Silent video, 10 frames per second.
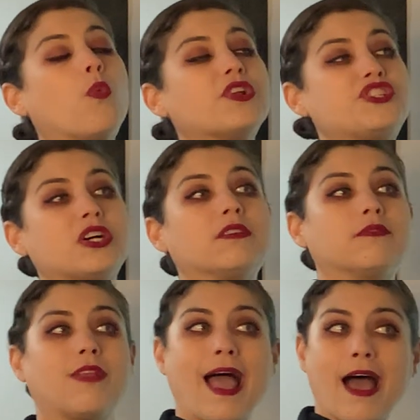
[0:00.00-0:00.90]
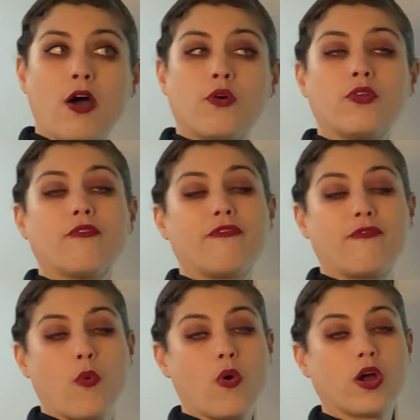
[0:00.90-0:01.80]
which allowed
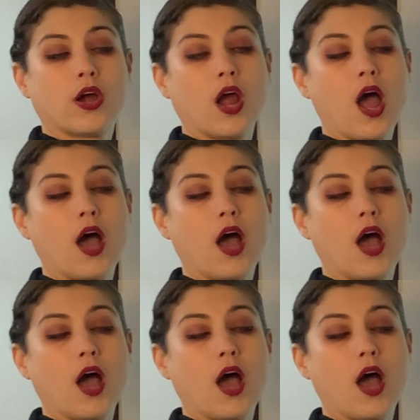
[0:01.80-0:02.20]
for